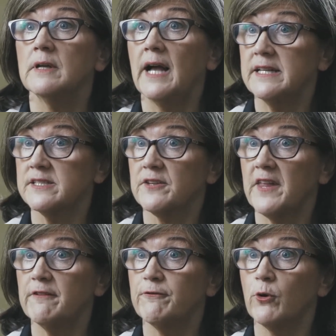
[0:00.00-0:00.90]
answer
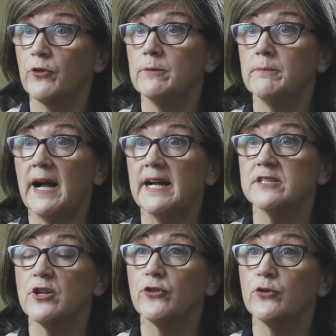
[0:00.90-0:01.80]
that for them
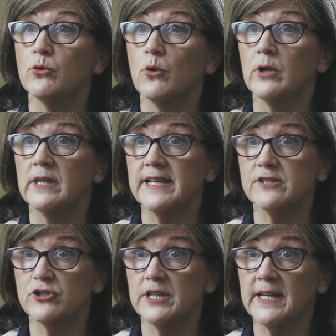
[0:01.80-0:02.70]
and through
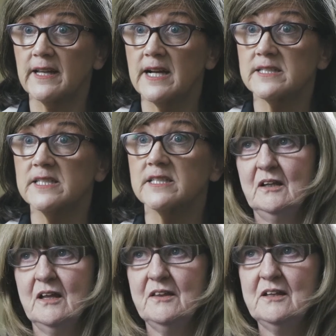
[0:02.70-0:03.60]
online training classes.
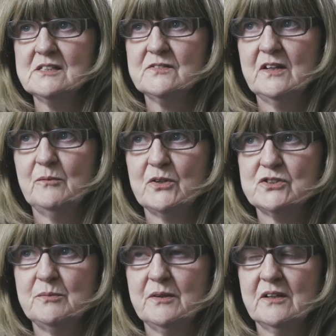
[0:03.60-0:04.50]
I think it's very
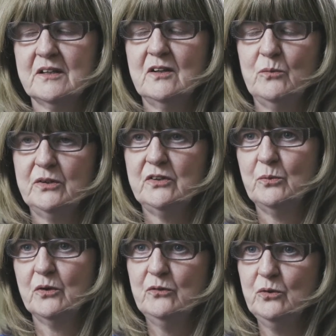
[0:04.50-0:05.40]
much about the kind of
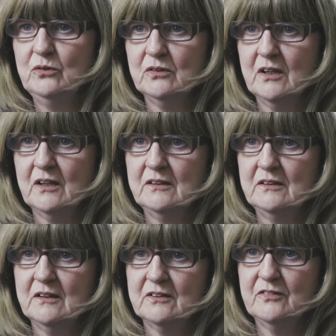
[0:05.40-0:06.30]
one-to-one role,
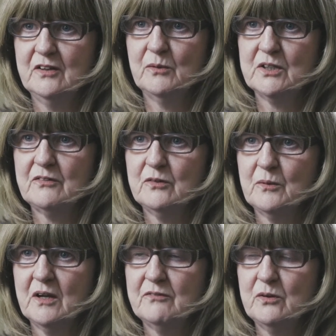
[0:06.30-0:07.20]
and it's very much
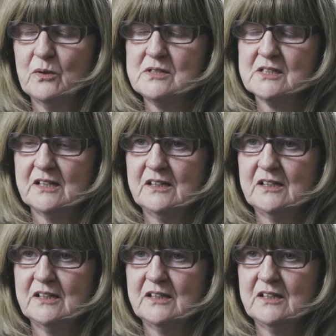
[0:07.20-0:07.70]
everyone's an